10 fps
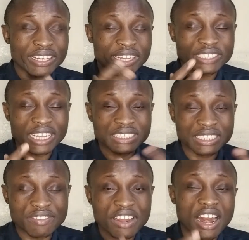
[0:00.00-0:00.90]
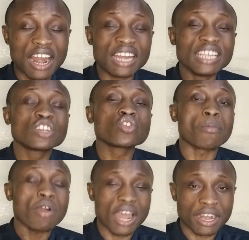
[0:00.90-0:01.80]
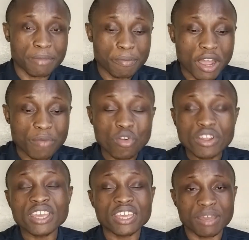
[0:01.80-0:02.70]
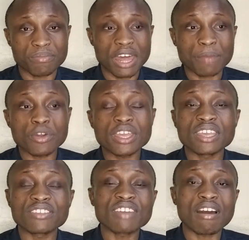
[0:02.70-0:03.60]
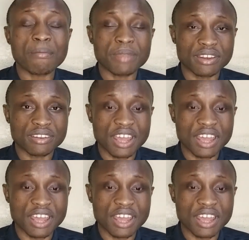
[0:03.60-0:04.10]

This has even led to mockery. People are mocking him. They are mocking his government.